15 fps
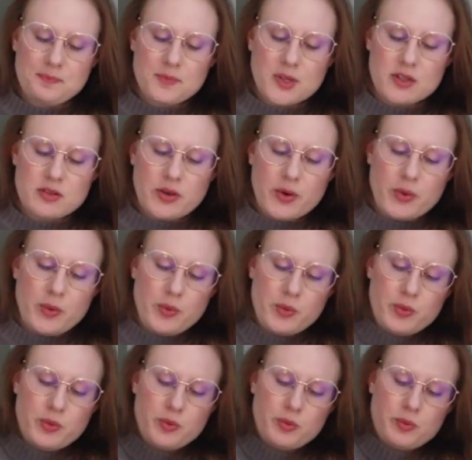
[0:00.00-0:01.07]
So
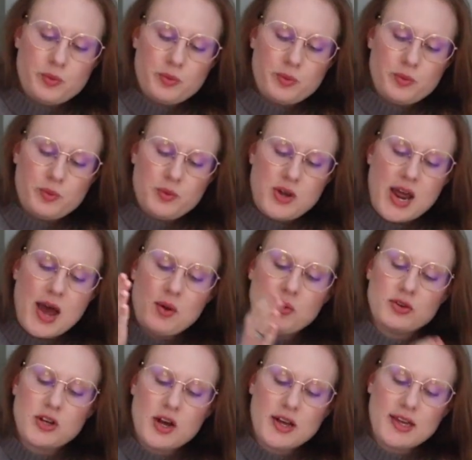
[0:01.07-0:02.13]
now
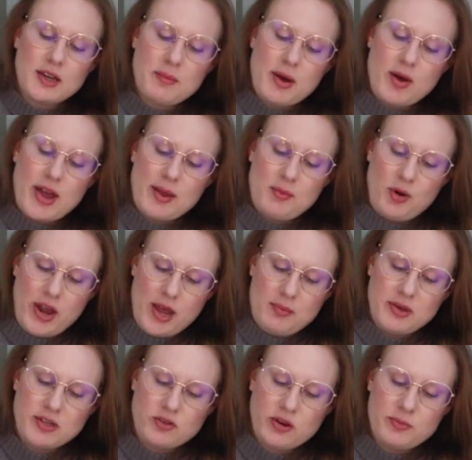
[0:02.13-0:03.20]
we're talking about
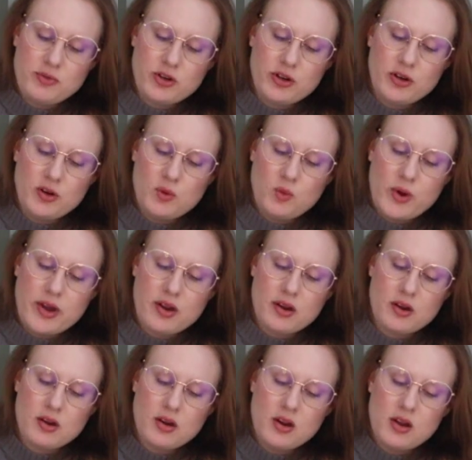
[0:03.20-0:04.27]
Abrahamic scripture
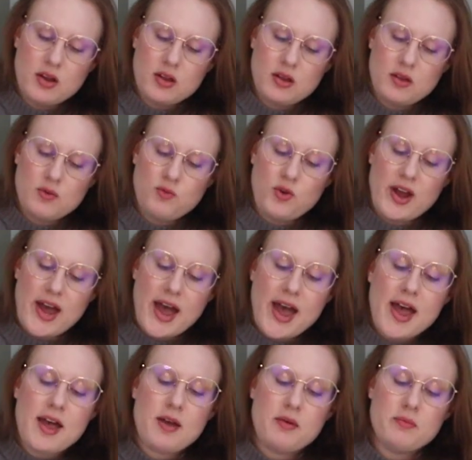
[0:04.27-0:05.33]
where
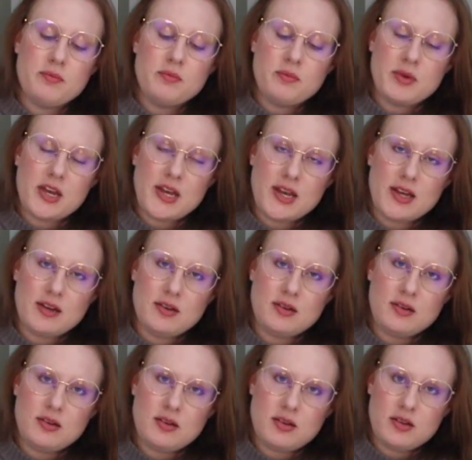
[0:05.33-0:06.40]
ra'em
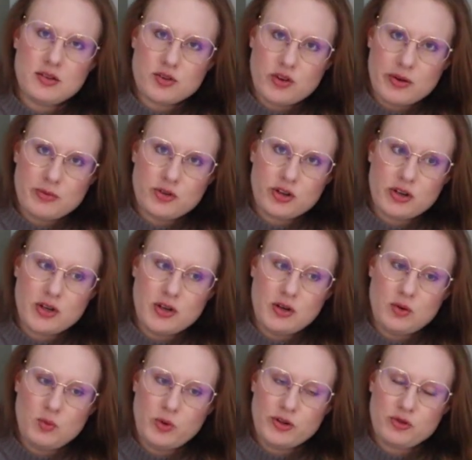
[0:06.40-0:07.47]
in the
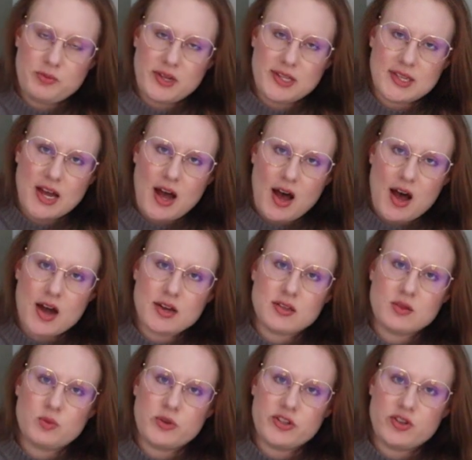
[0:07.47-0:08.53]
scripture, which means
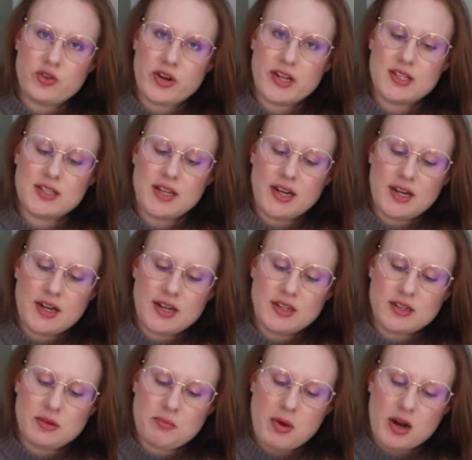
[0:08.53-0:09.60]
ox, was translated
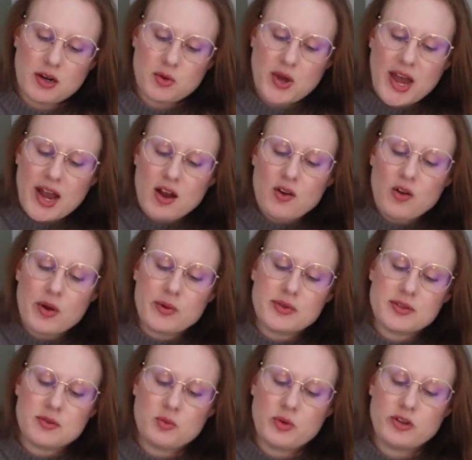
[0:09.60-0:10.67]
into
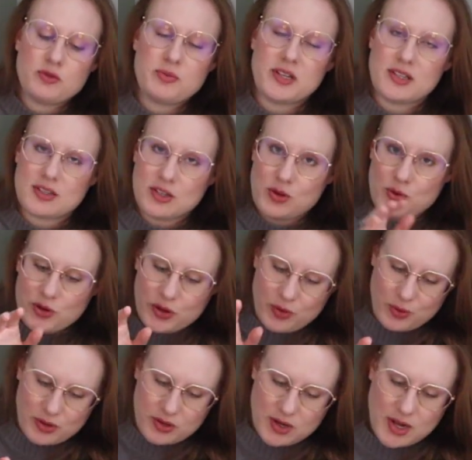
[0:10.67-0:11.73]
monoceros, which means
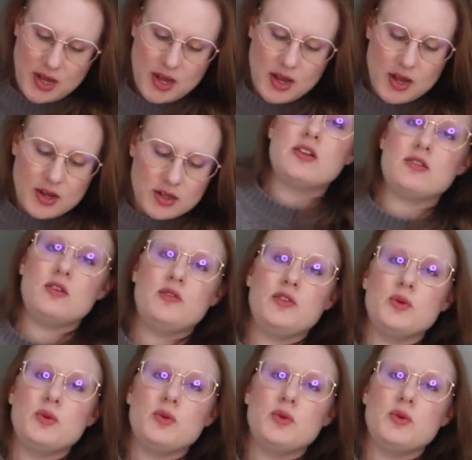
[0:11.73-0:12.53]
unicorn. So if